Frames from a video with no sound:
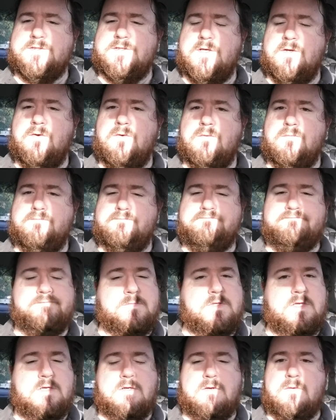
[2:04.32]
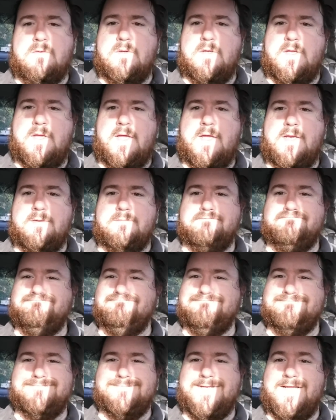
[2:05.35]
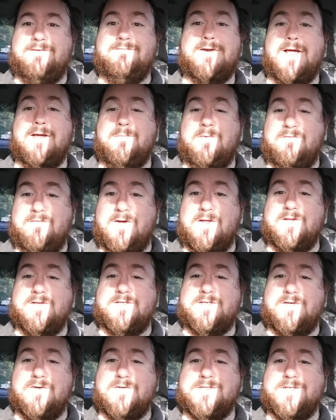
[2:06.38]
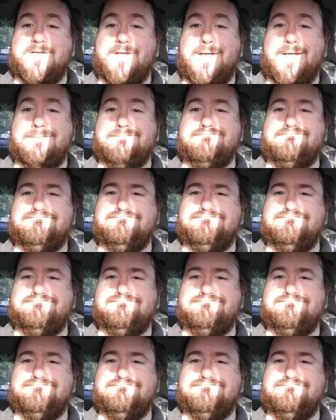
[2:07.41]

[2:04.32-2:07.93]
so, you know, hey, even I'm a volunteer today.